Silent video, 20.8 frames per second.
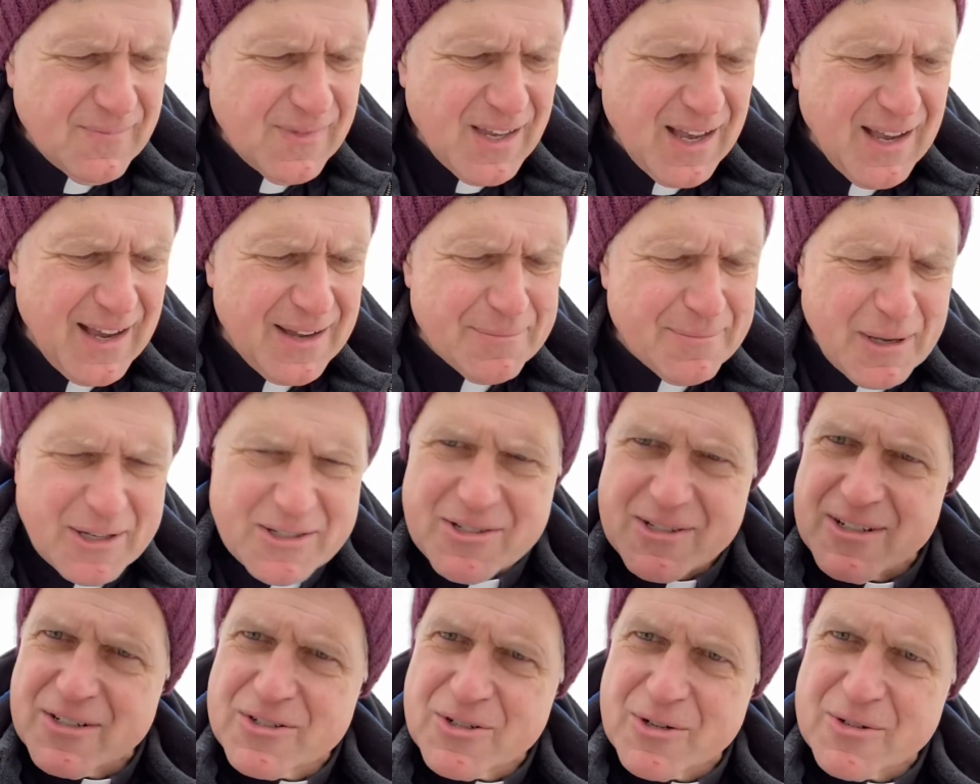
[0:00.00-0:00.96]
I
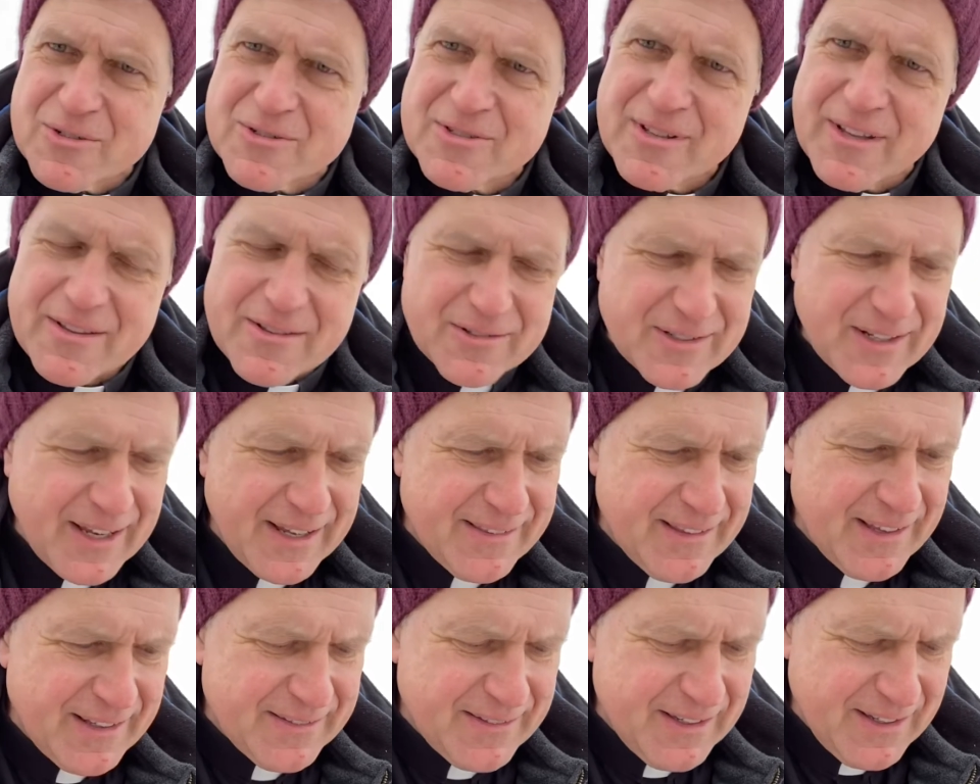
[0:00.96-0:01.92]
mentioned in church the other day
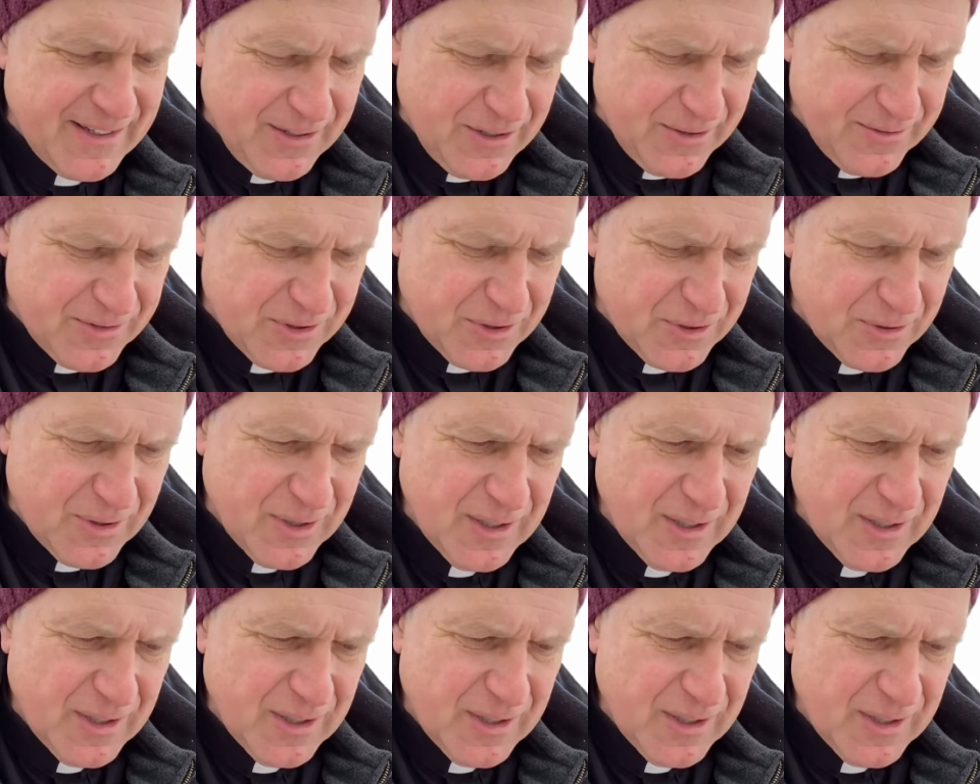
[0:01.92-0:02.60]
that they interviewed